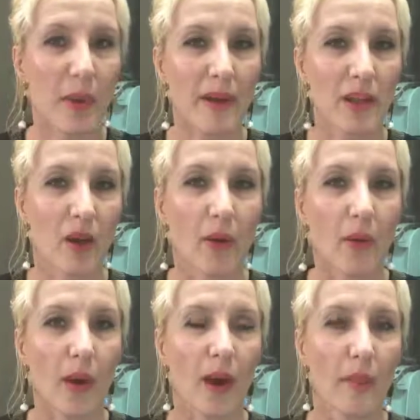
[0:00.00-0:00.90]

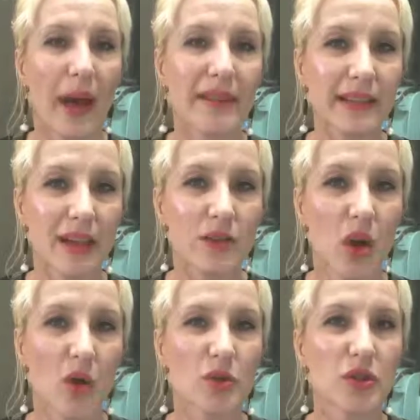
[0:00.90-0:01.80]
podcast
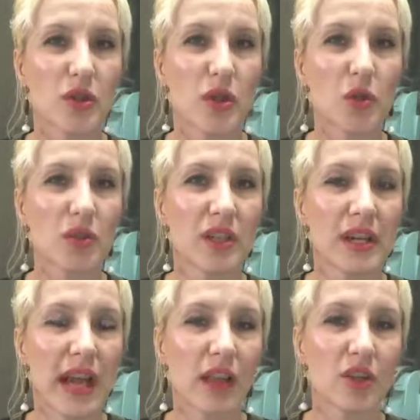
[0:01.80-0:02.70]
host used an
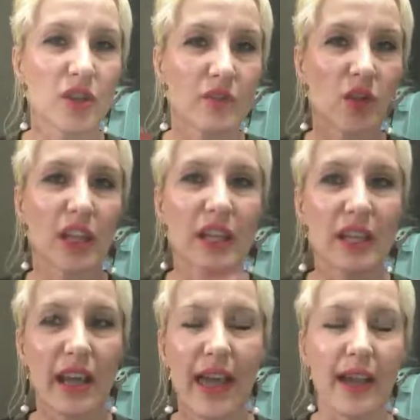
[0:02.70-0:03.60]
analogy of chicken
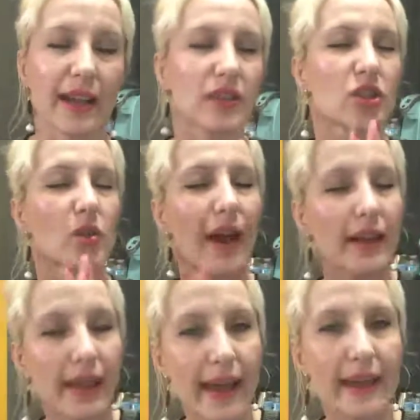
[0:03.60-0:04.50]
and the egg, and so
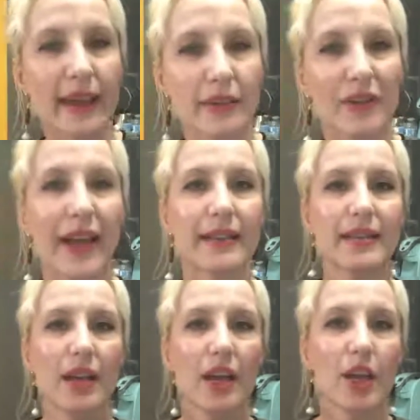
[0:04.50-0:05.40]
I like it, right?
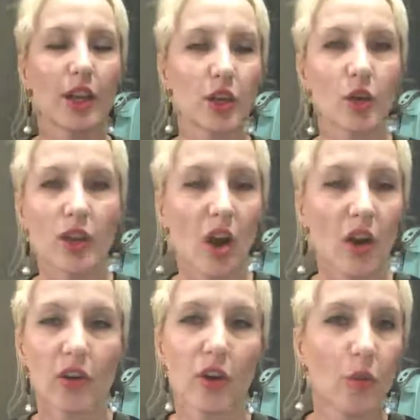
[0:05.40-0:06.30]
And you can
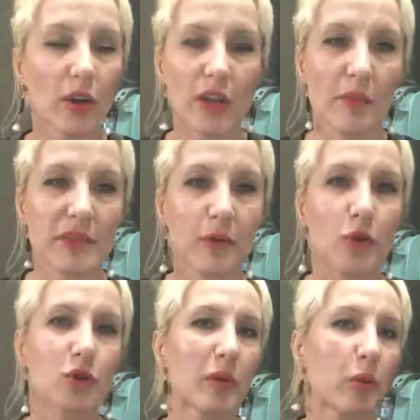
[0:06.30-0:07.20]
argue what comes
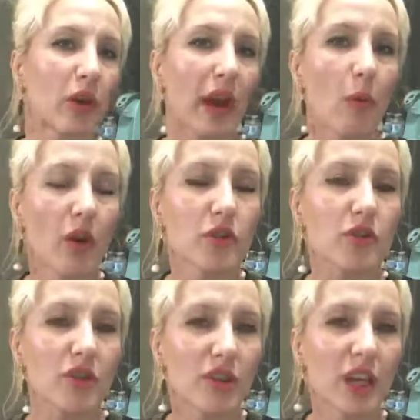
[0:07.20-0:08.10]
first, but what I want
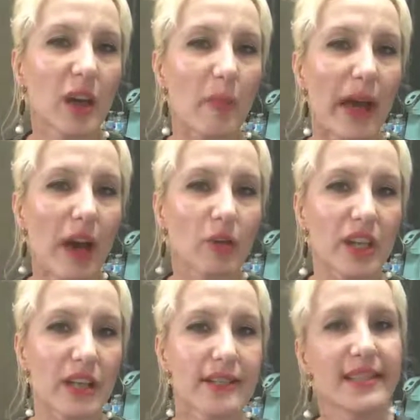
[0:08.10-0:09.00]
you to think
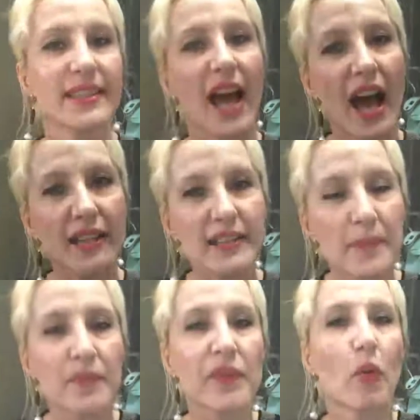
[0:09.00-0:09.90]
about is not
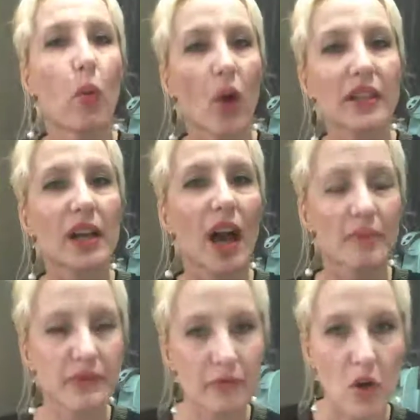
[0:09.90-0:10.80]
what
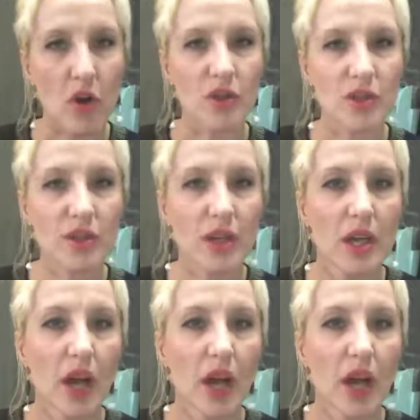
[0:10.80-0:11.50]
comes first,